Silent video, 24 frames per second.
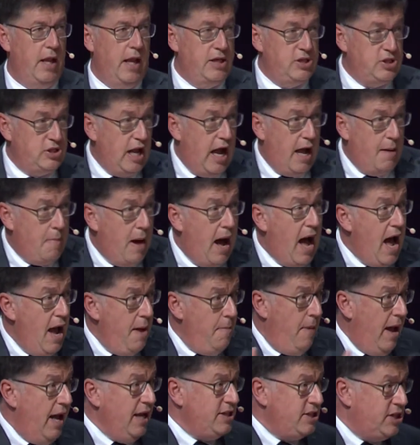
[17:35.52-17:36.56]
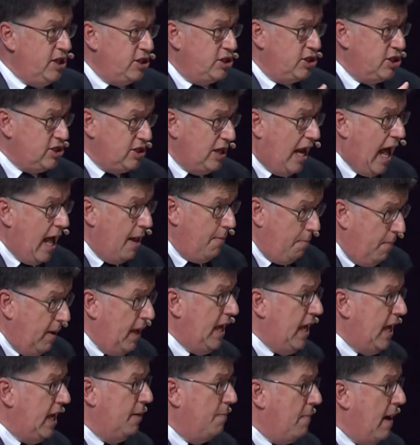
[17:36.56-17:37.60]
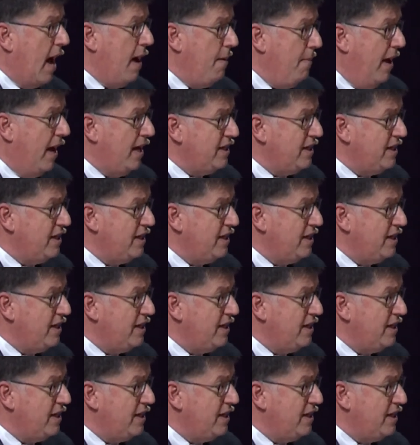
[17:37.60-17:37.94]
it's not my message, it's not me. My